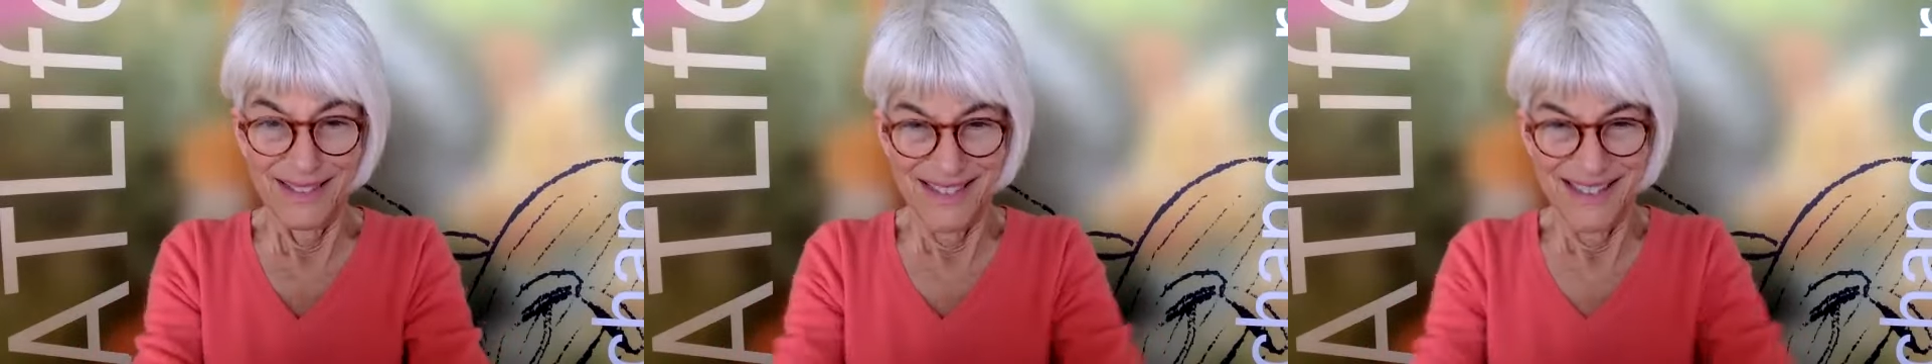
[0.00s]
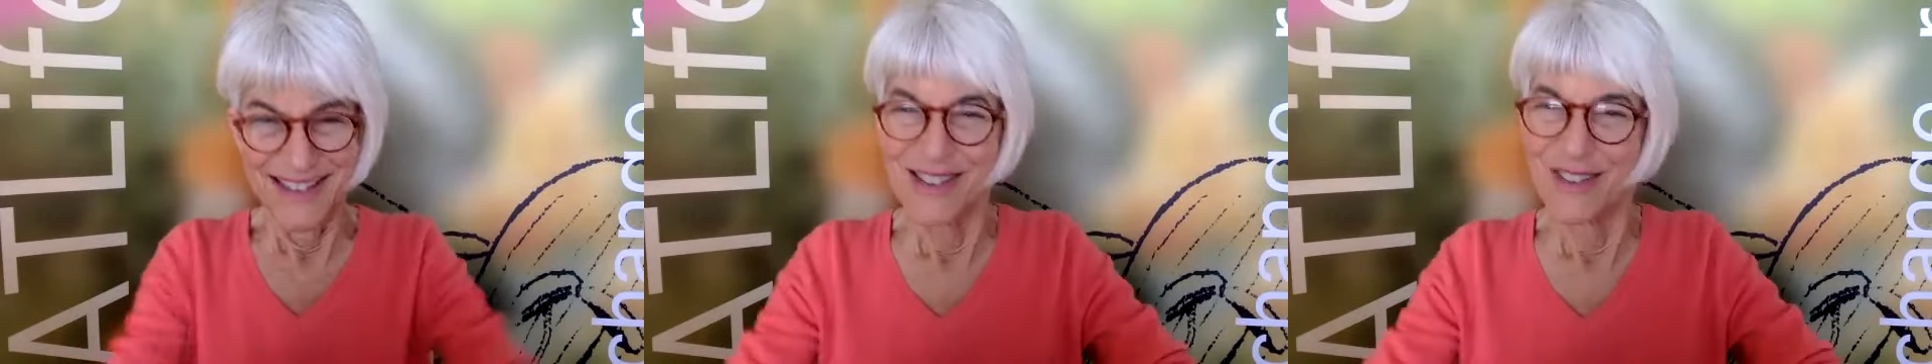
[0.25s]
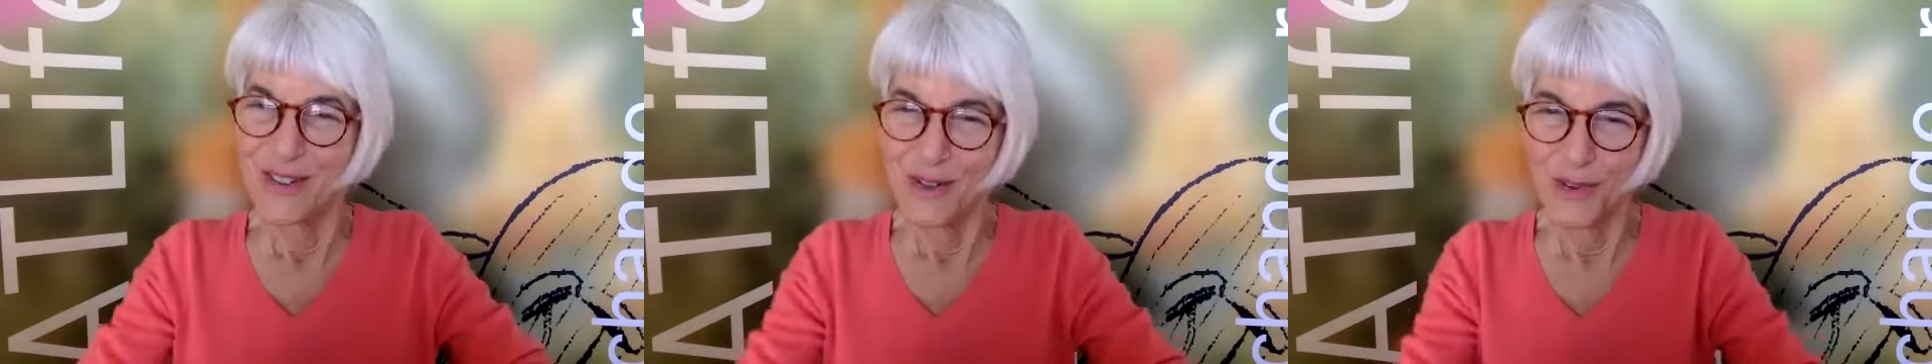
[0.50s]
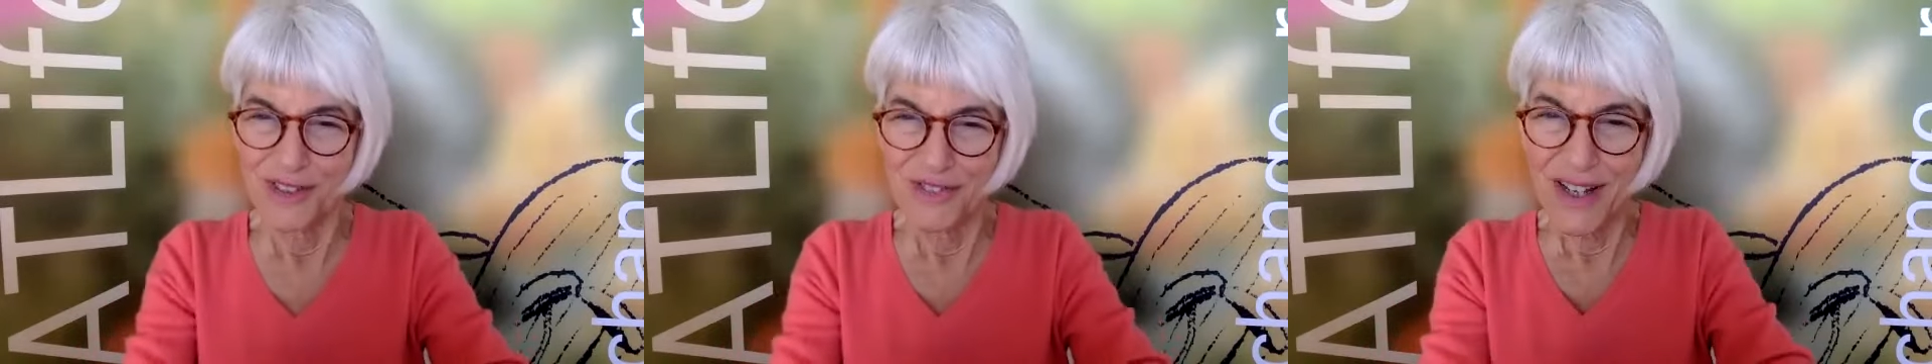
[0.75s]
And just so you
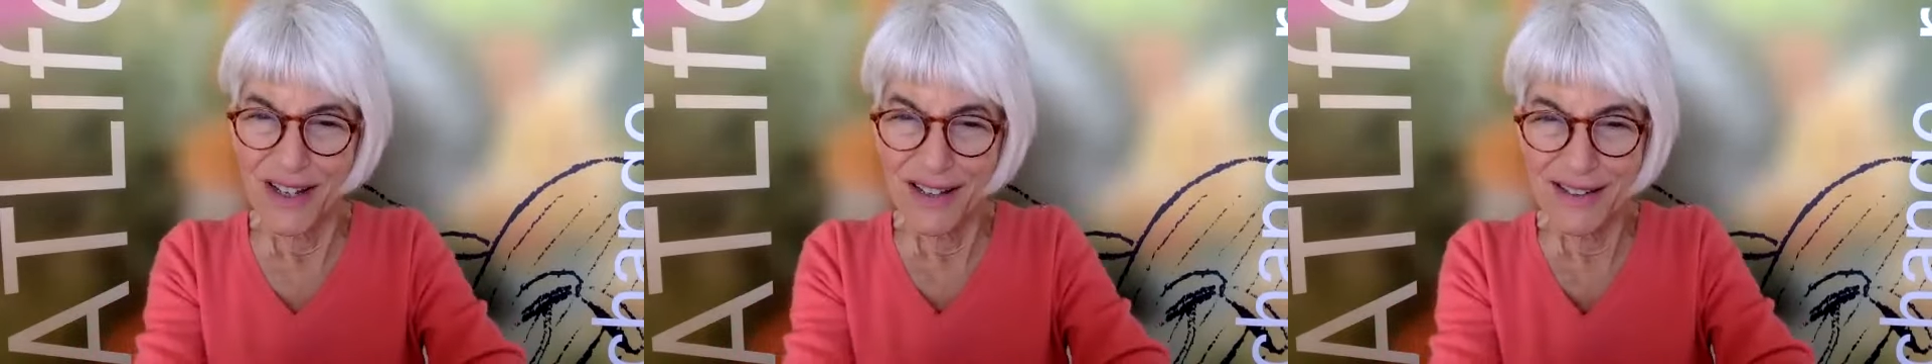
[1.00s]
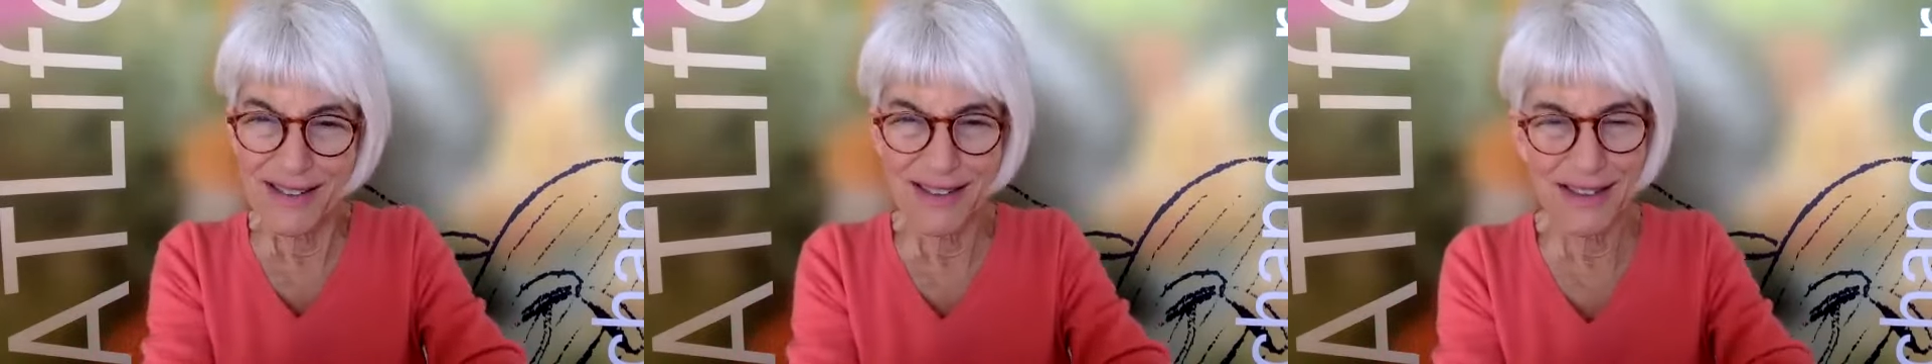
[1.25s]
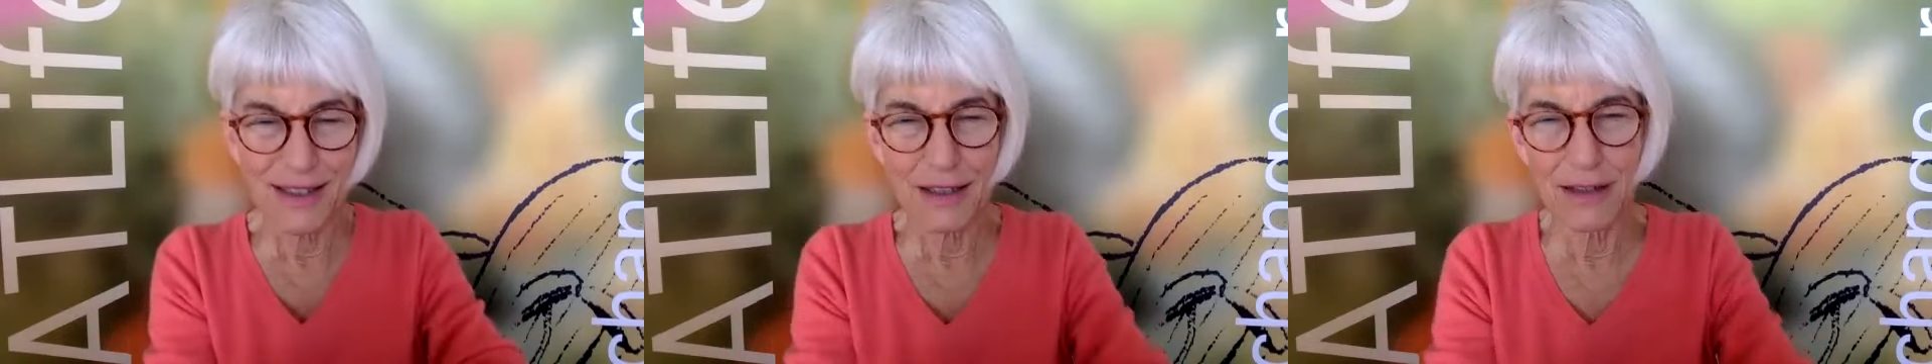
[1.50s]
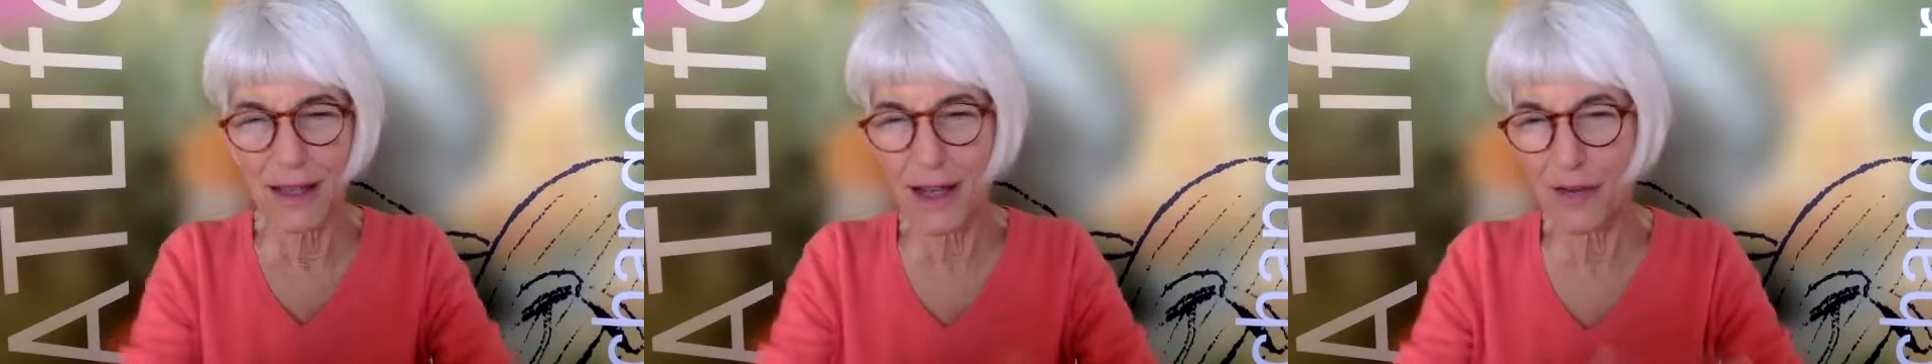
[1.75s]
know in advance, uh,
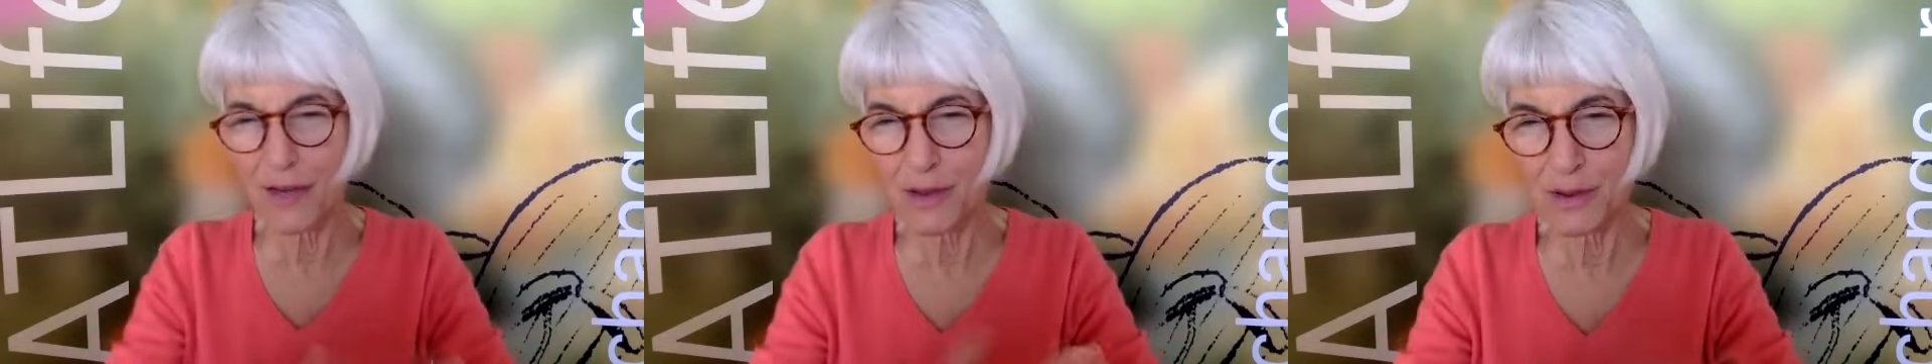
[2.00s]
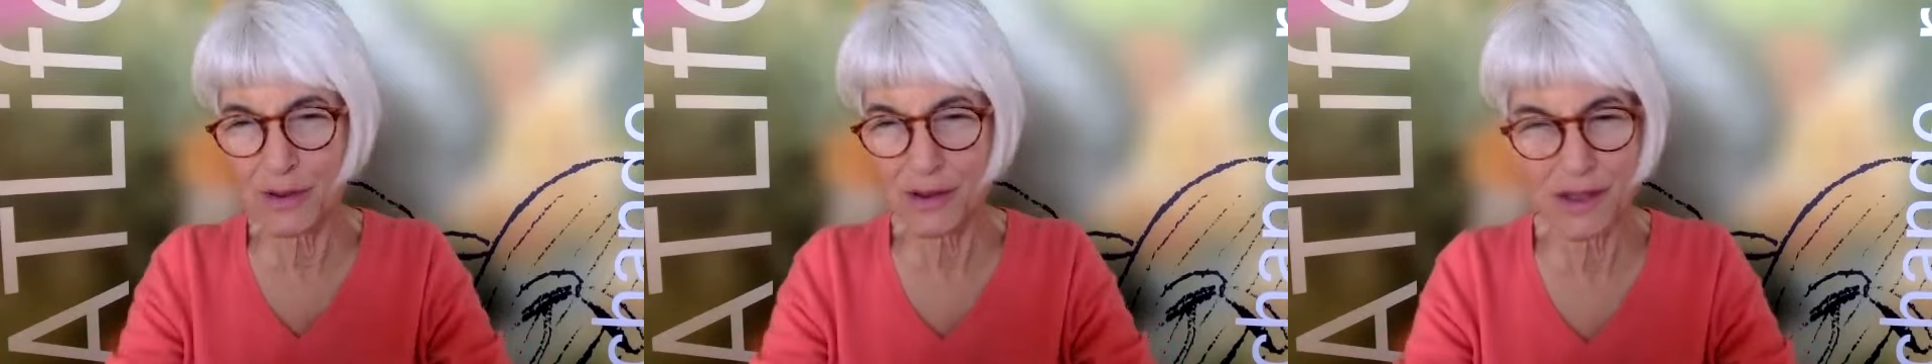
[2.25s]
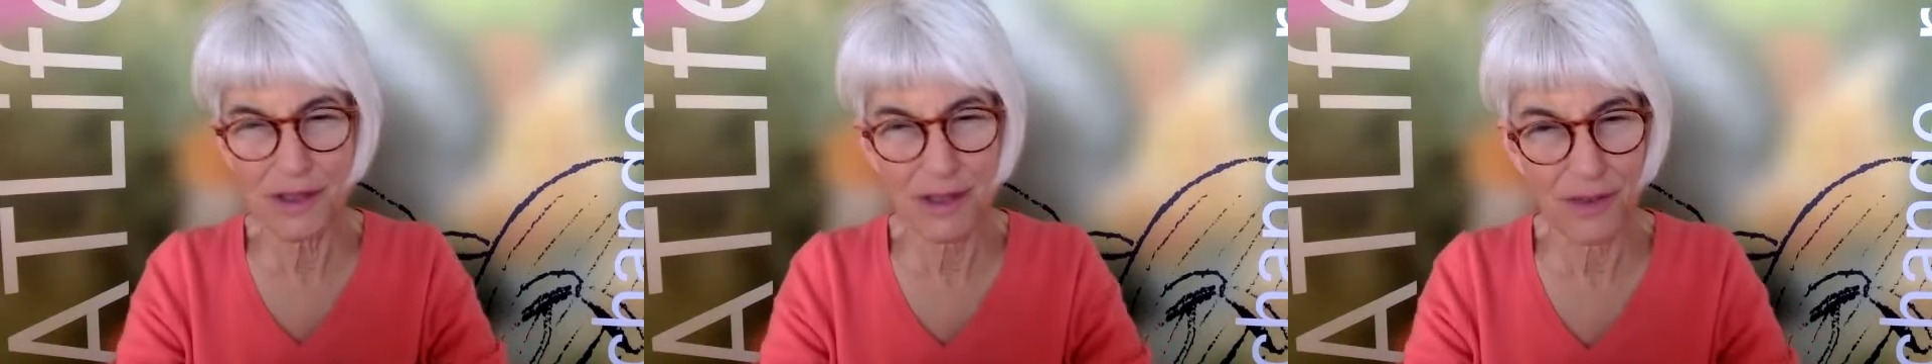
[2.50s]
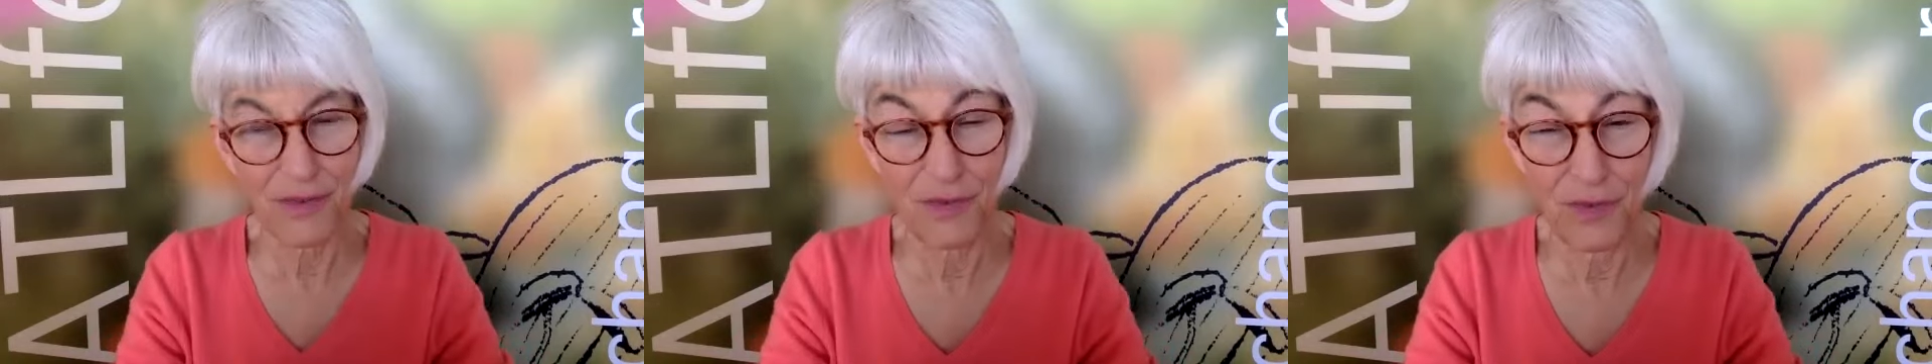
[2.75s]
after just
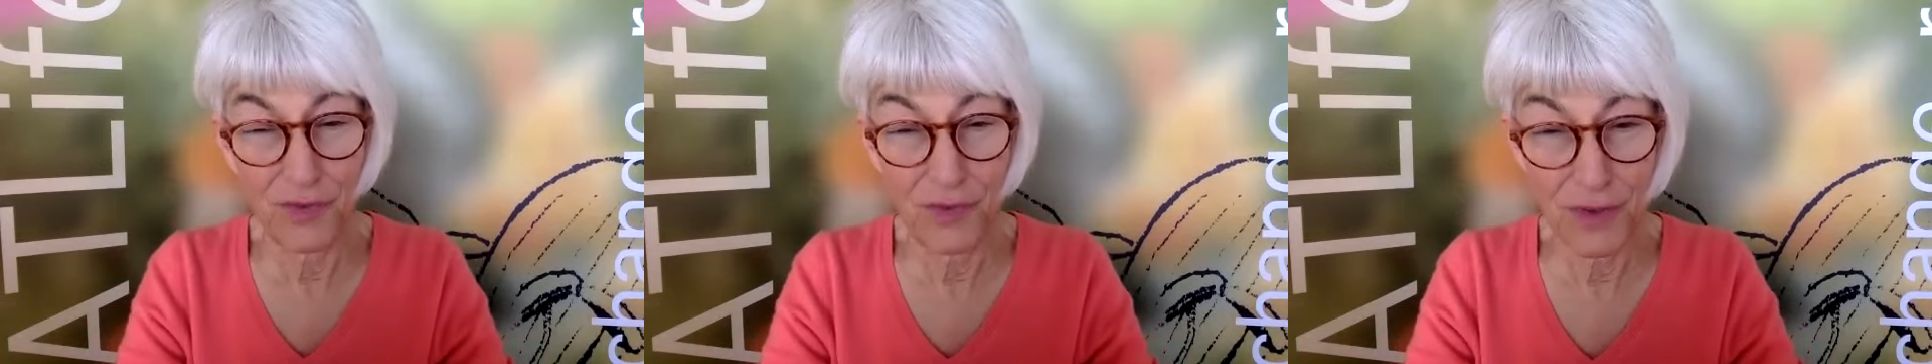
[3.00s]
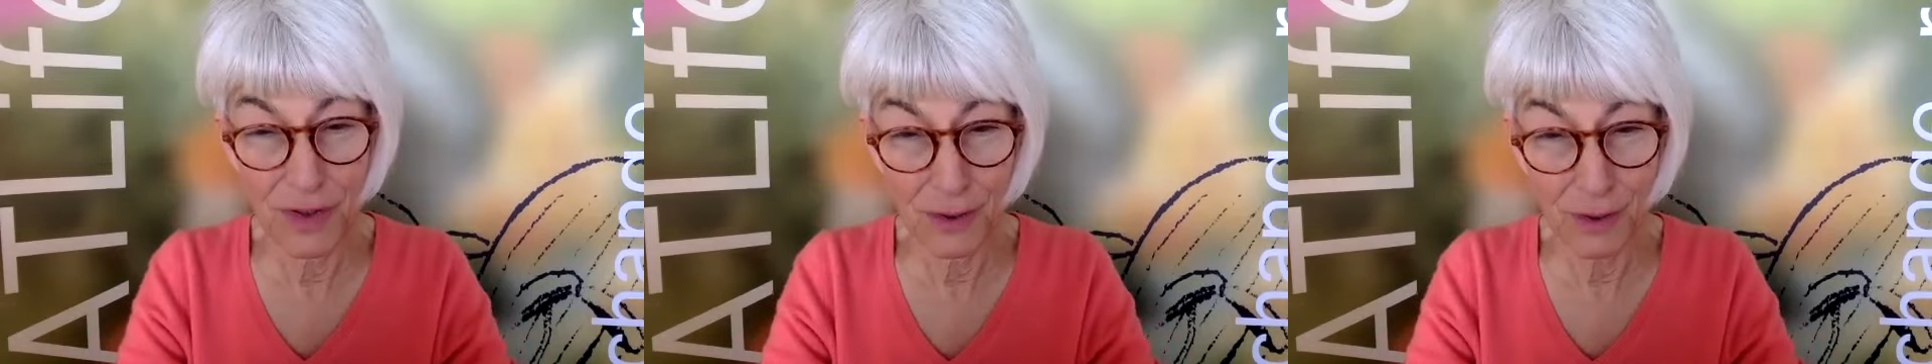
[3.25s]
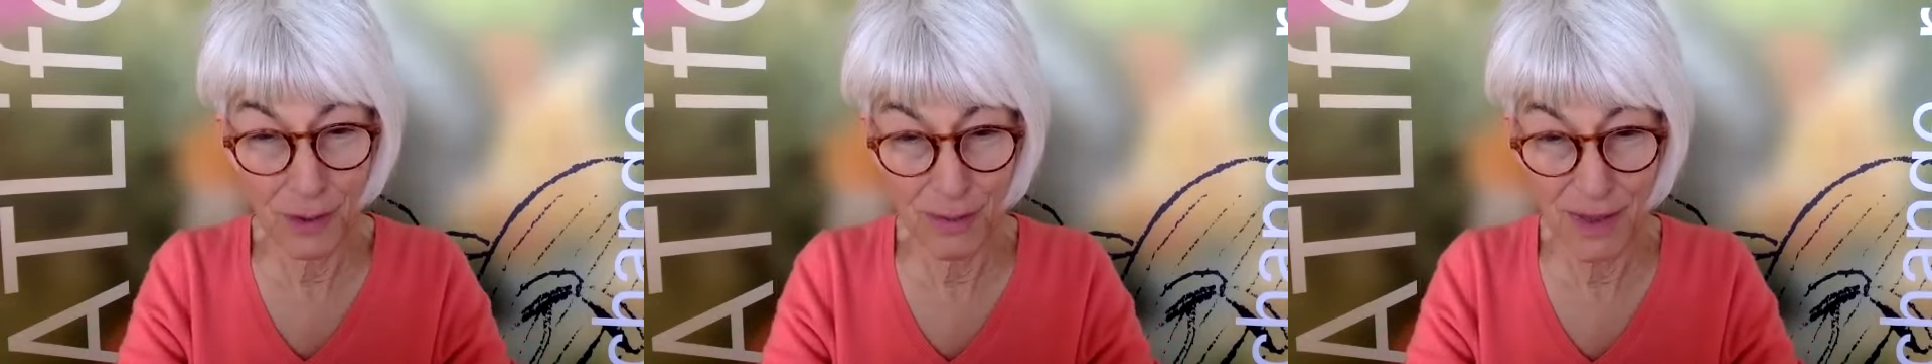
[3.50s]
a few